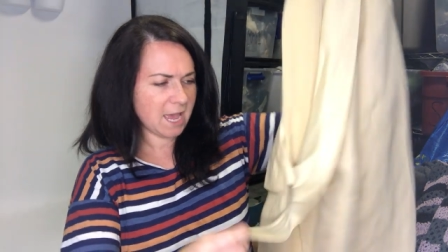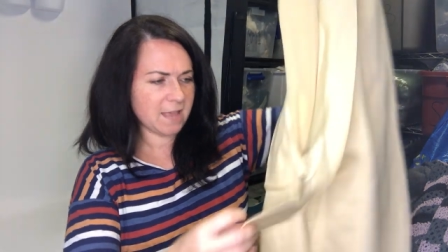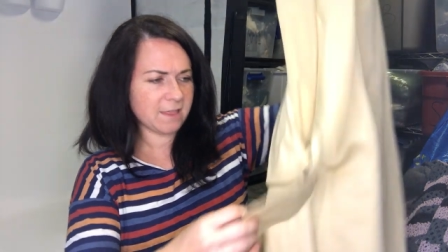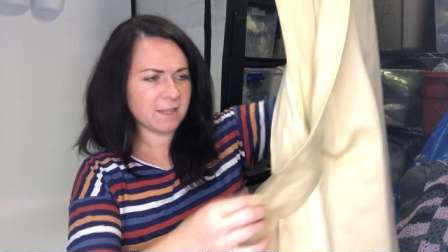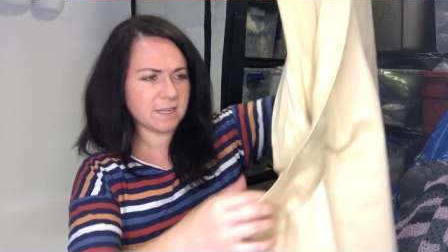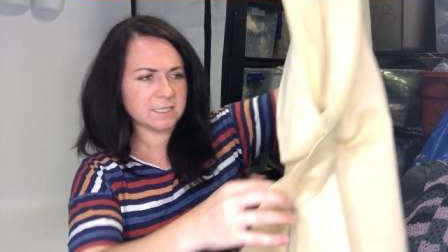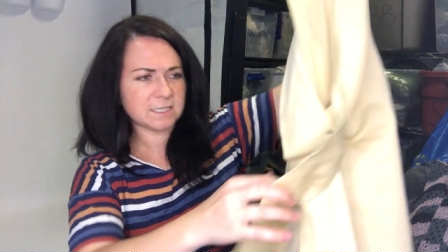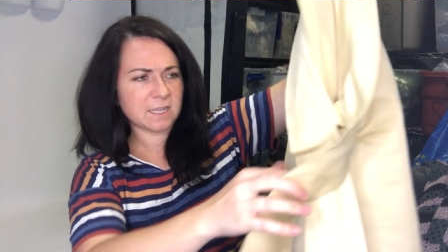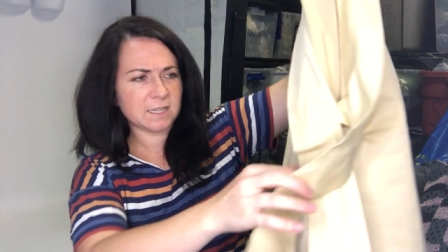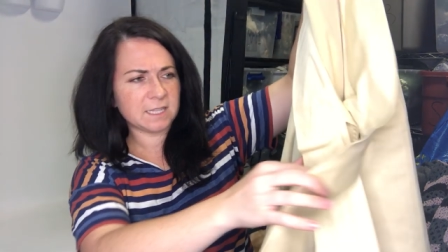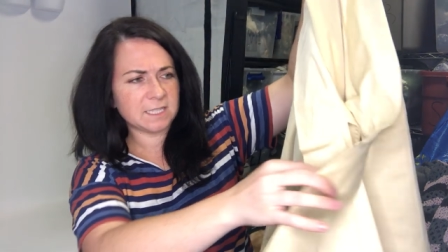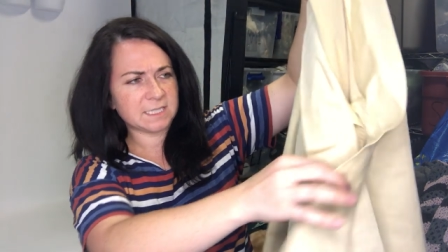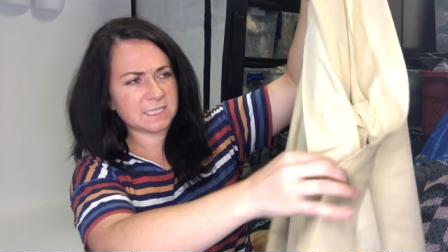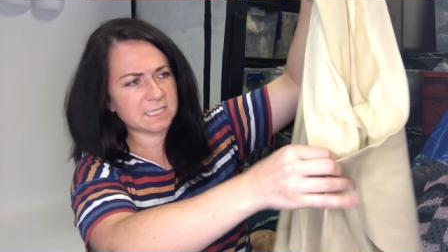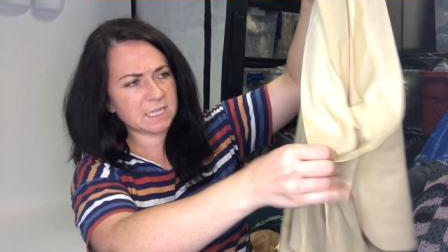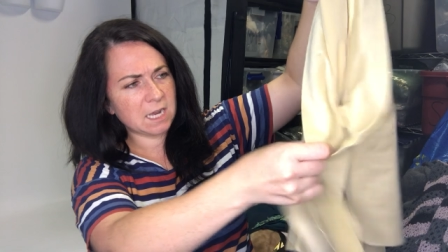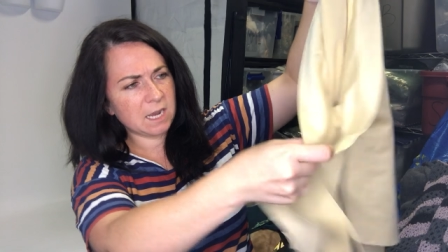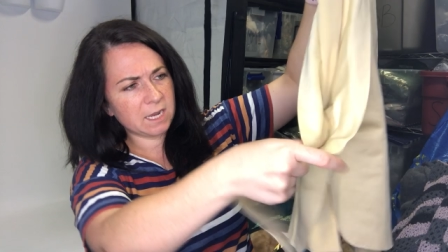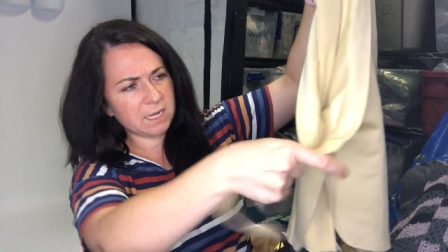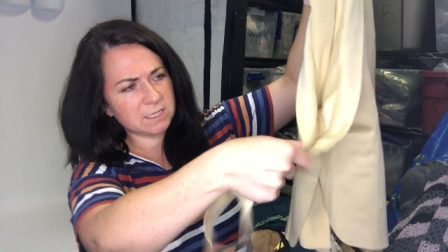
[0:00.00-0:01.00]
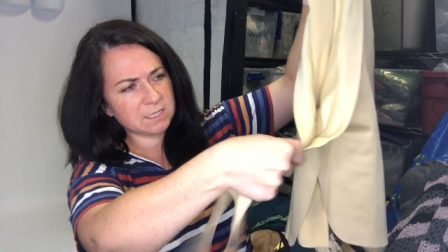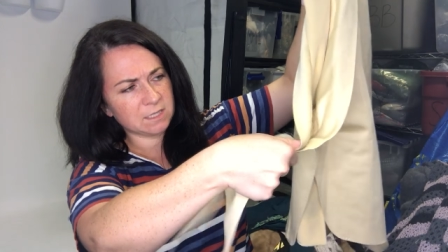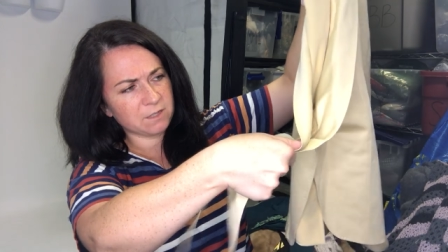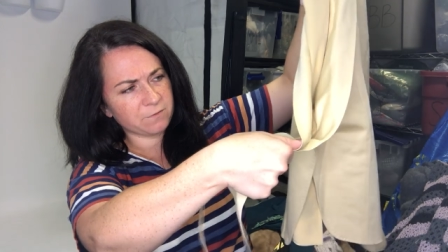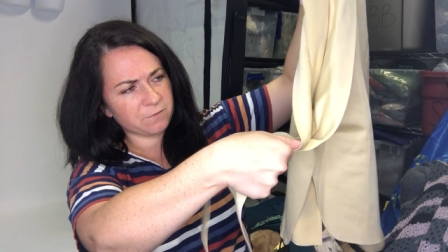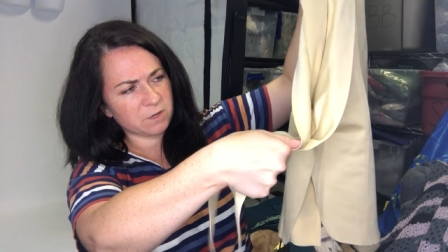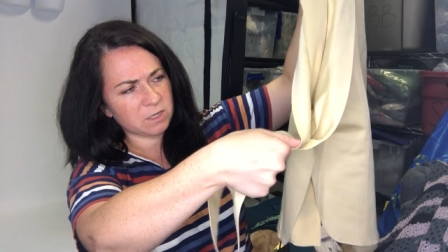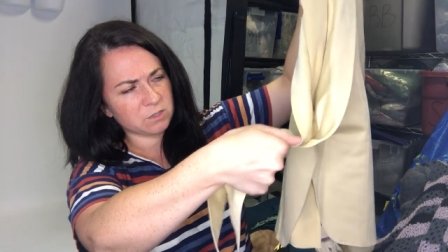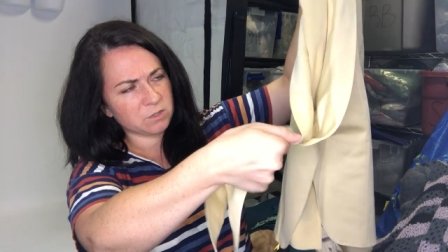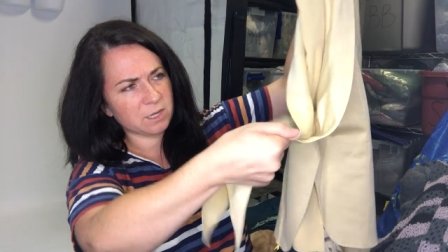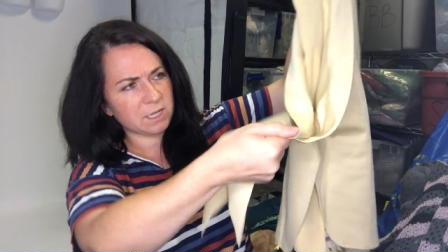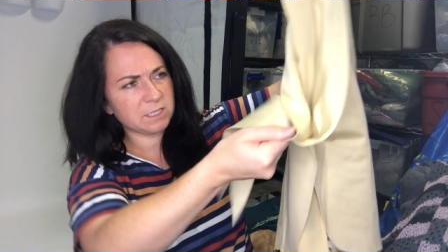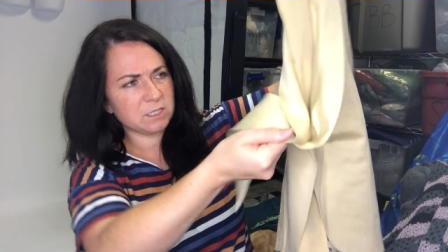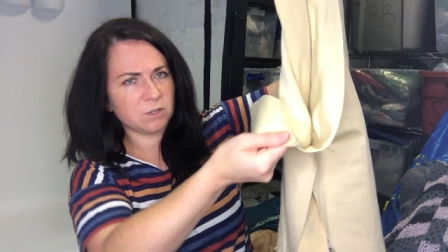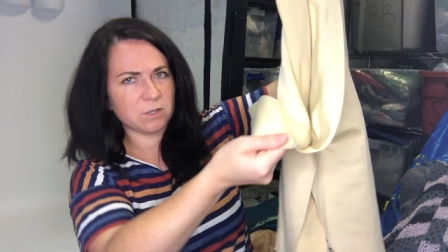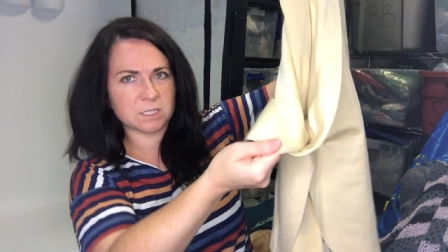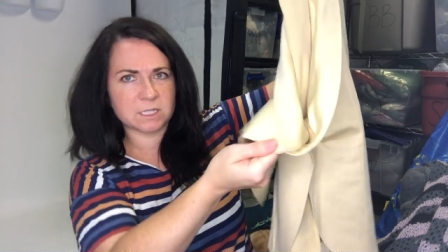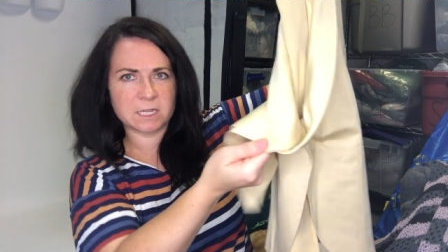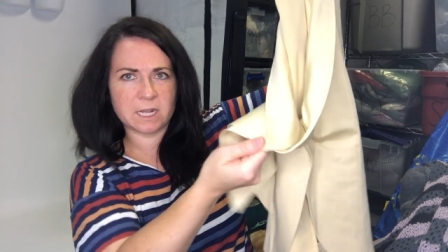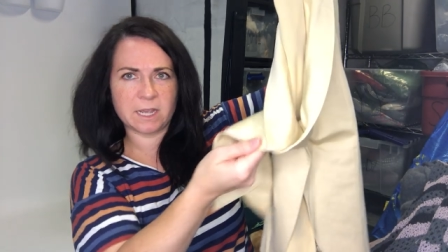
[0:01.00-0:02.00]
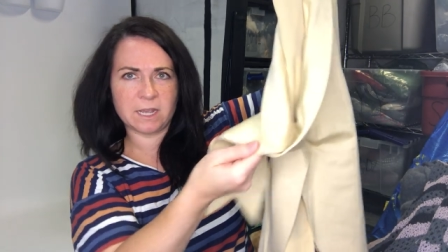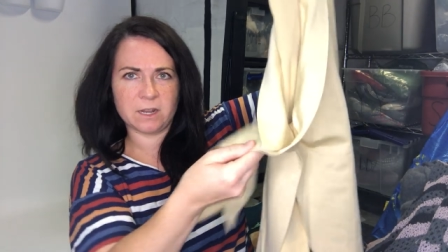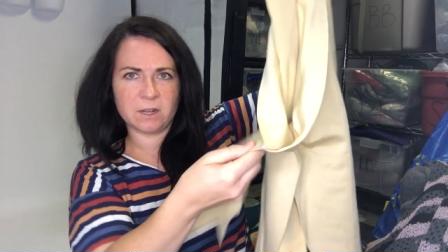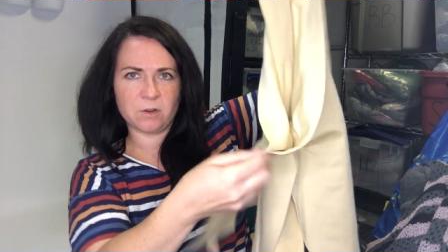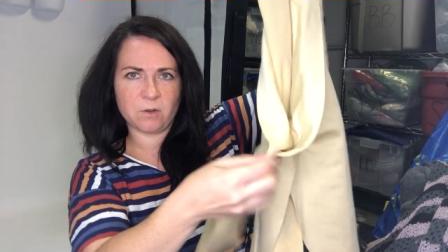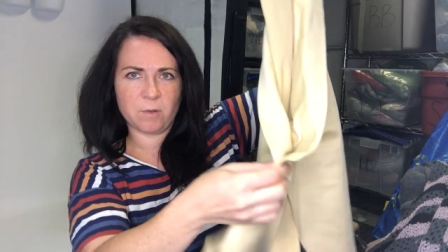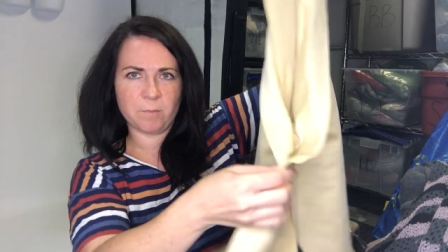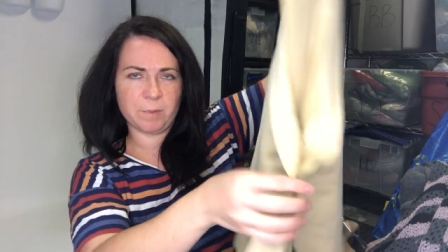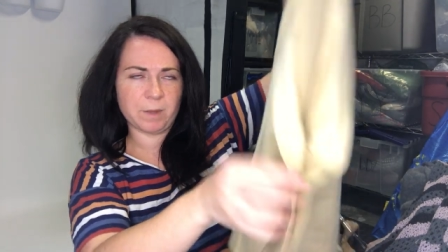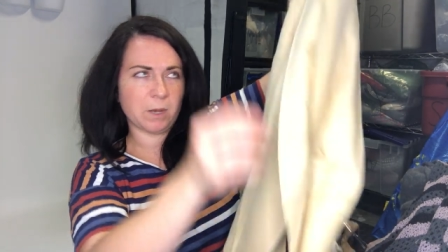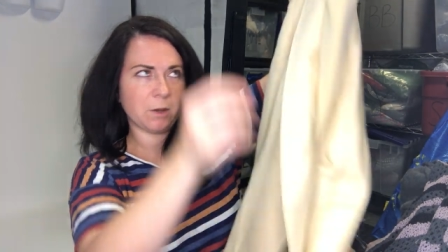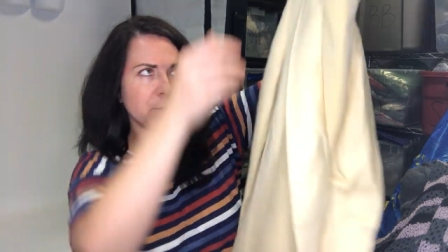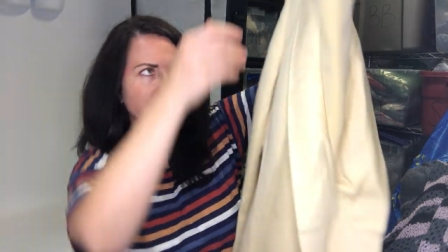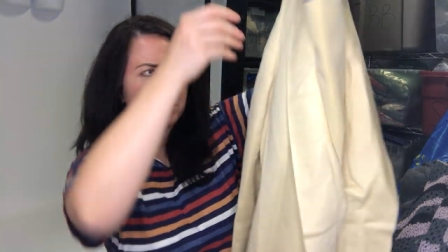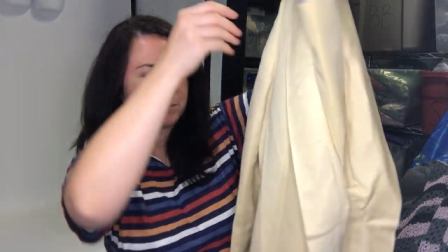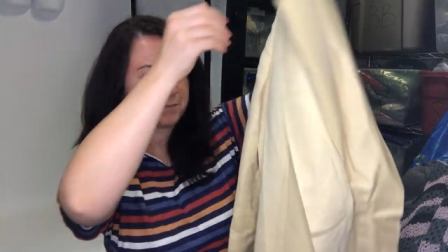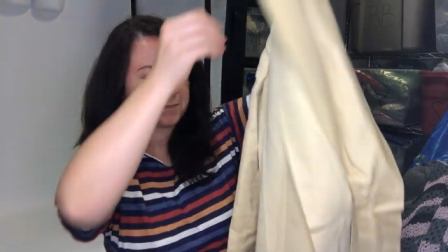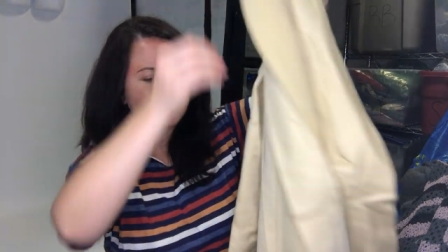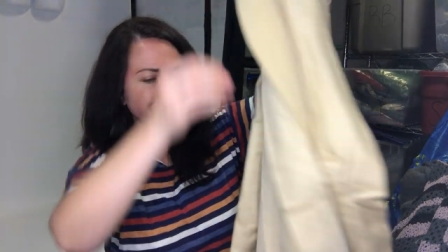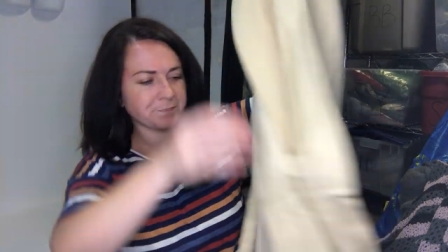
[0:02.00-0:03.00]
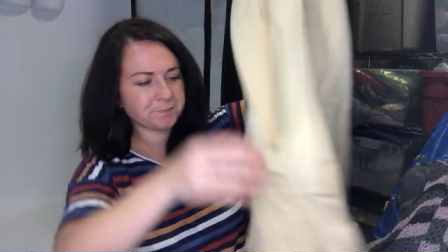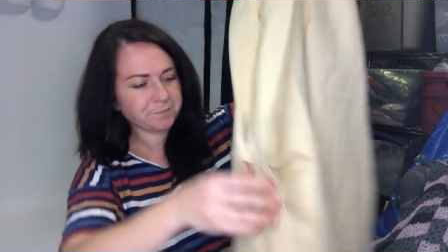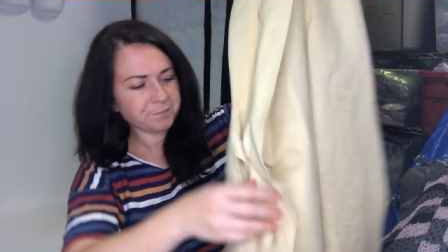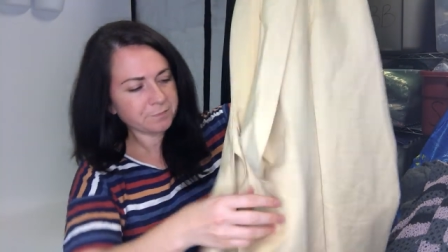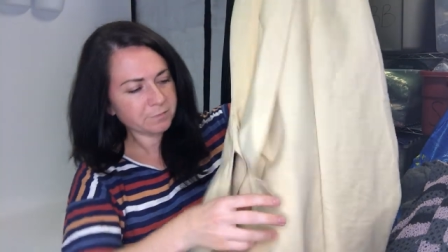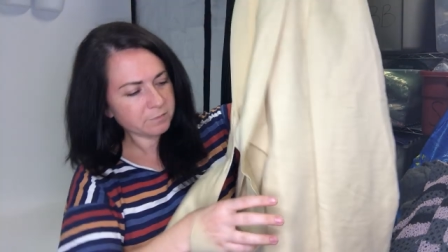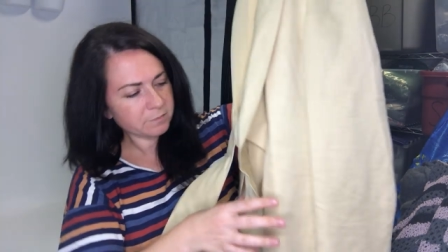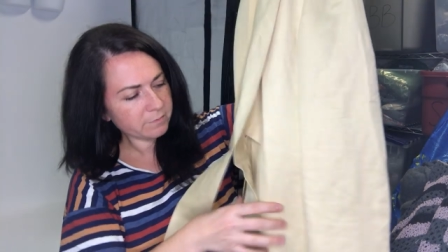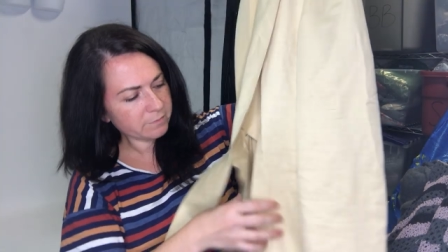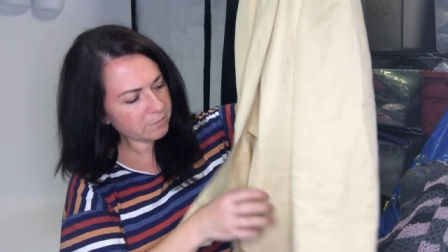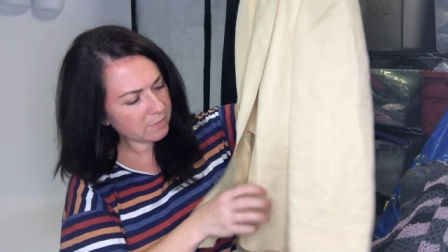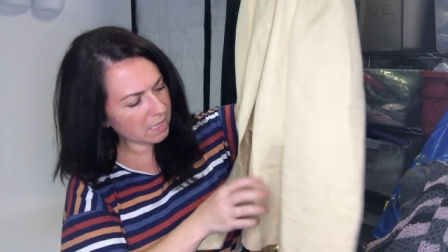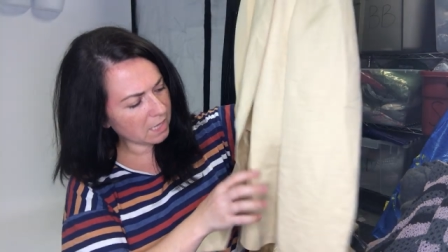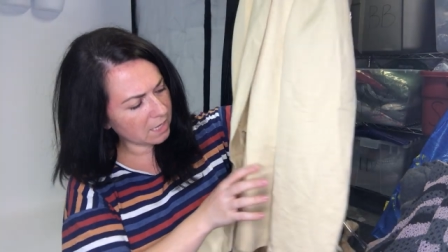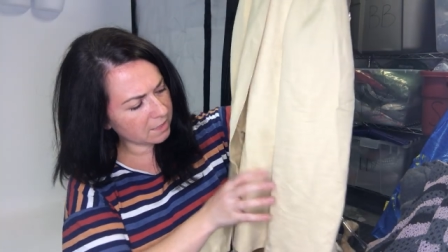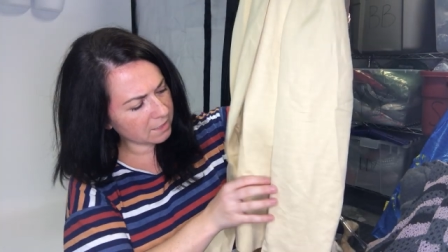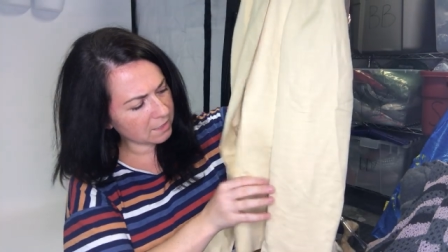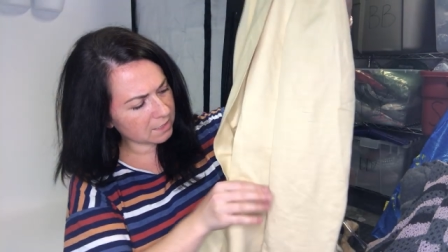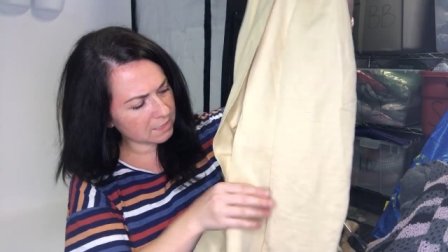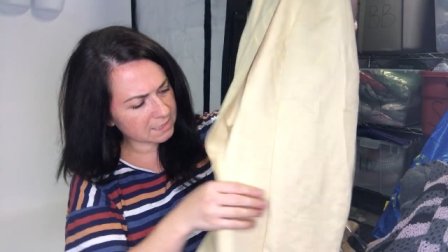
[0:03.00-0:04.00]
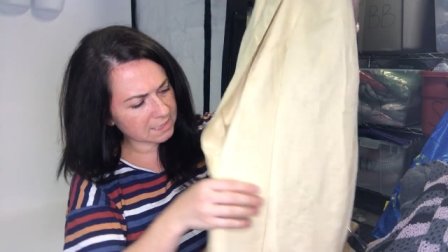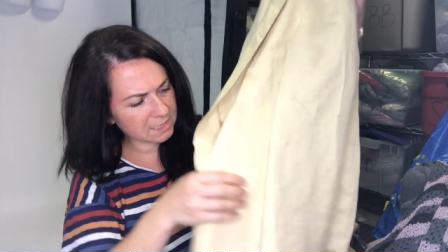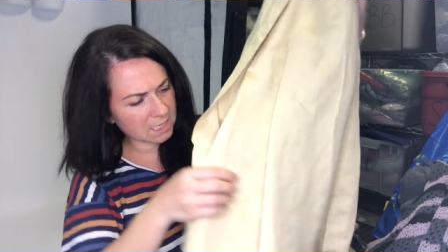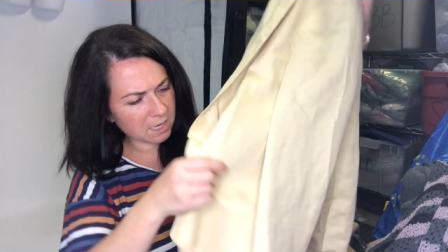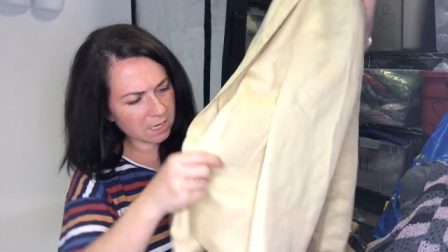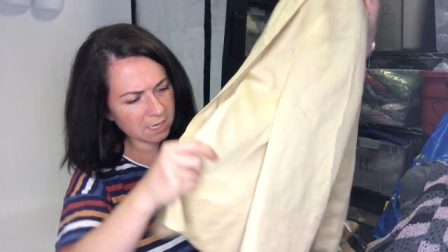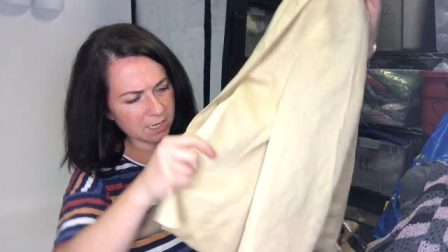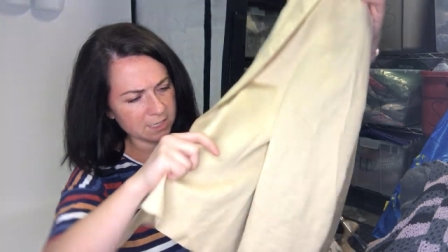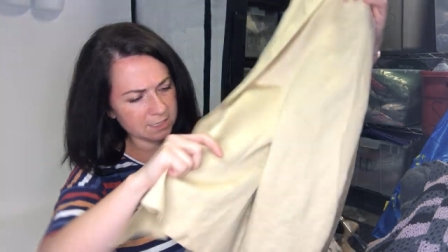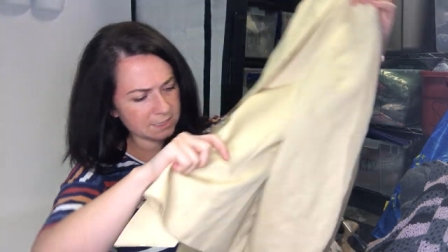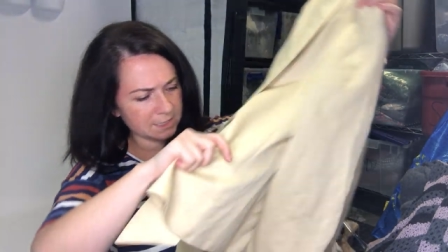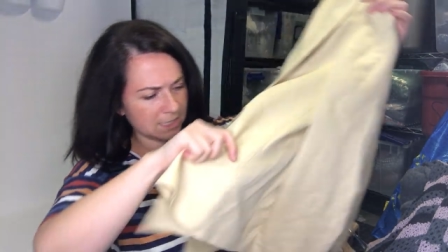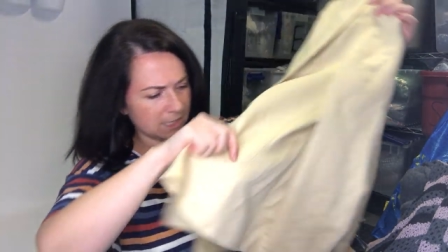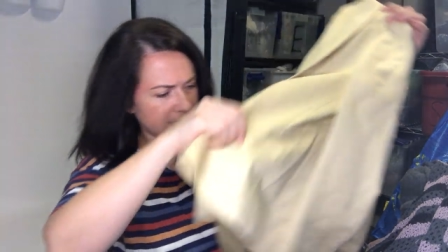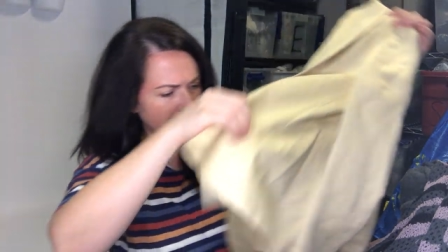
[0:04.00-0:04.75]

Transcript: And then it's got these ties in the front, so I guess you could tie it into a bow. And then the size